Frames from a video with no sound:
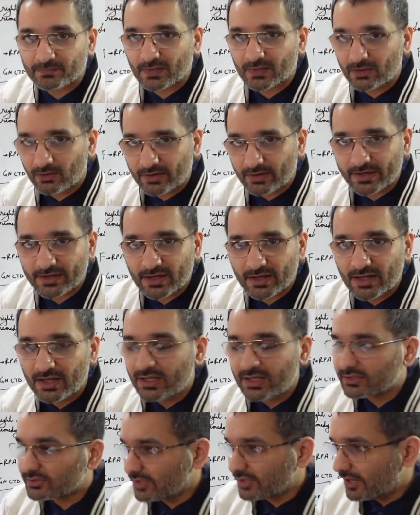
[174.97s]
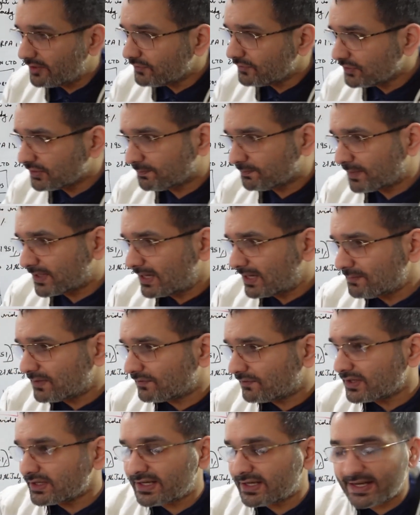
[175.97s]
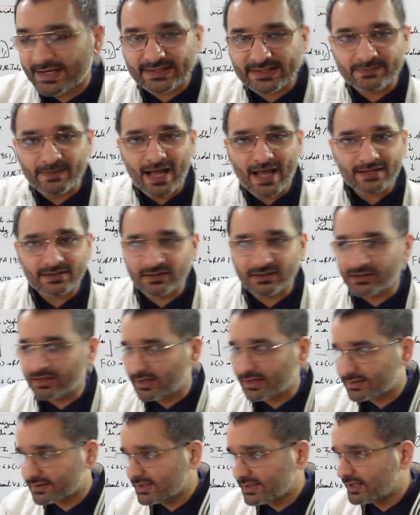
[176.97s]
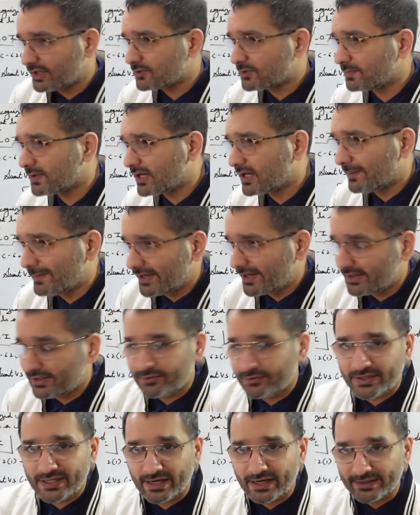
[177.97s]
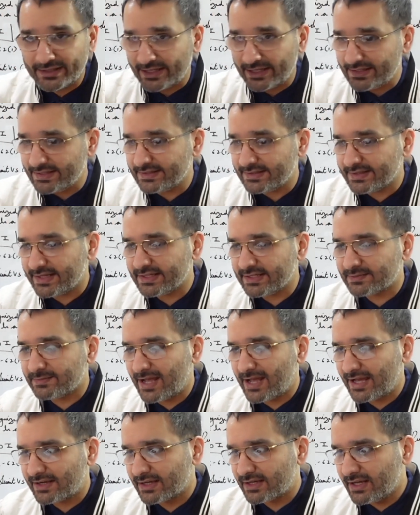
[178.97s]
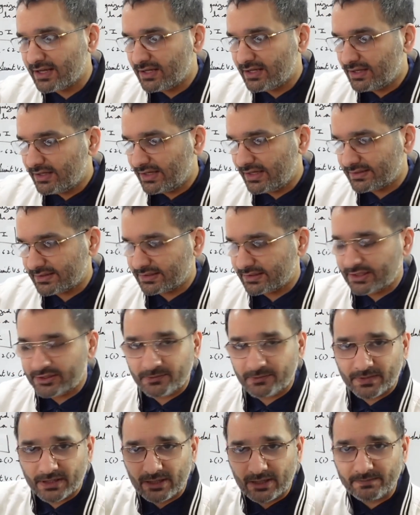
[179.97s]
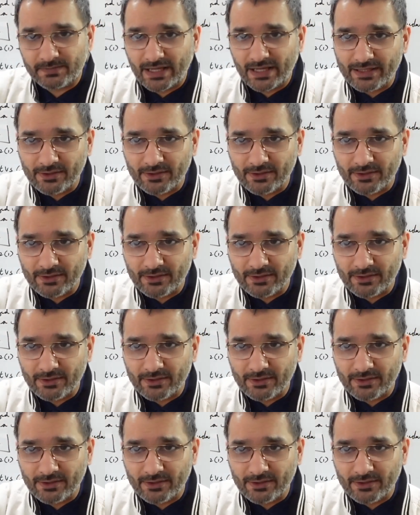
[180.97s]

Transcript: All right. So now if you pick up different case mats, let's say that you pick up NLU Delhi's case mat, let's say then you pick up Delhi